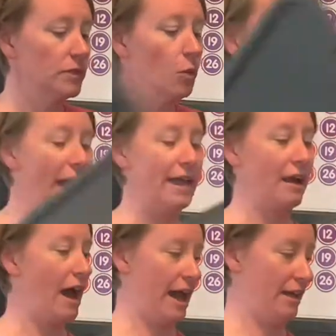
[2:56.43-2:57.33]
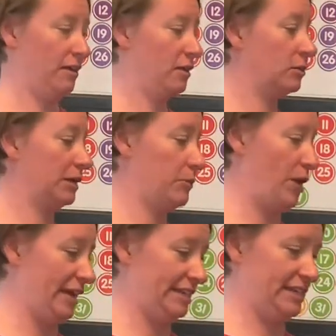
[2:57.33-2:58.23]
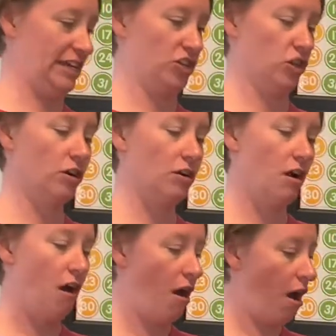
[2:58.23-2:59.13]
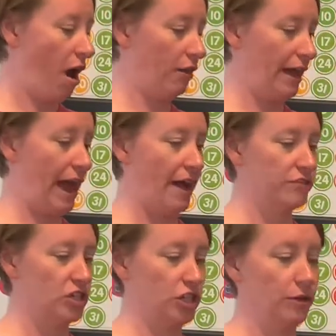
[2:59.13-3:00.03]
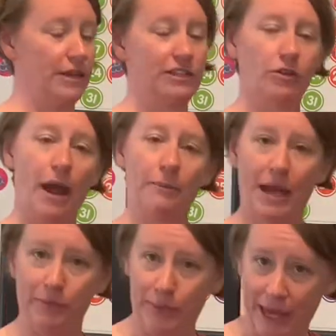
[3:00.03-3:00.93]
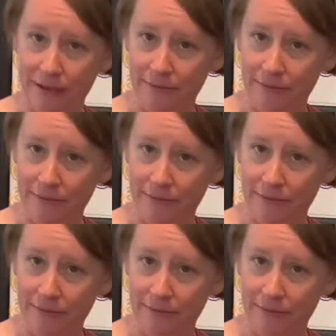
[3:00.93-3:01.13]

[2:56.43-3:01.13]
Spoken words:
when I am ready to teach her, all I have to do is grab my bin